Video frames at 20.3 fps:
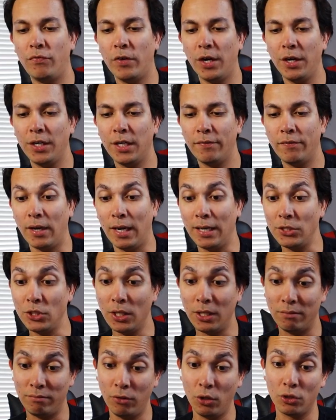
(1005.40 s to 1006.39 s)
very different.
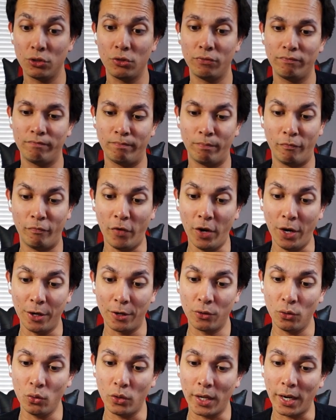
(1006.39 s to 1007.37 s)
Actually, it looks very
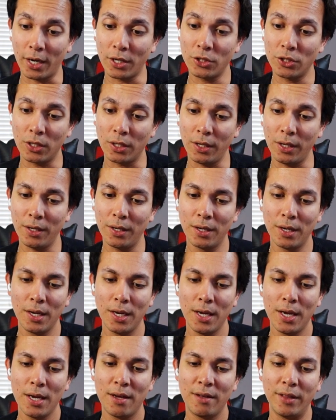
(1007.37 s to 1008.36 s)
cool, actually.
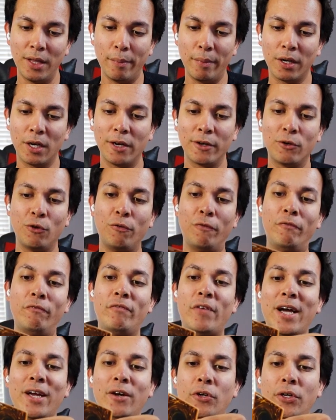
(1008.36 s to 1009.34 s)
The Makanko
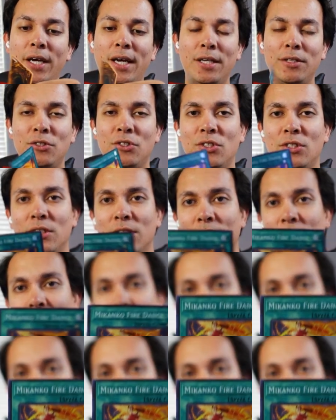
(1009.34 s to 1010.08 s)
Fire Dance.